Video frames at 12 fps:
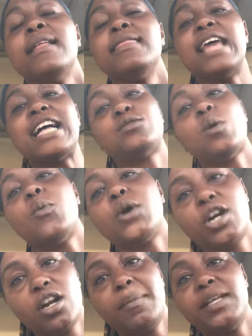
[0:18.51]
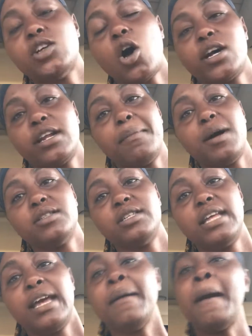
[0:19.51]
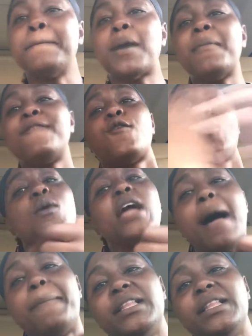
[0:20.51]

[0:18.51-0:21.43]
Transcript: That's what we're going to be talking about today. But before we hop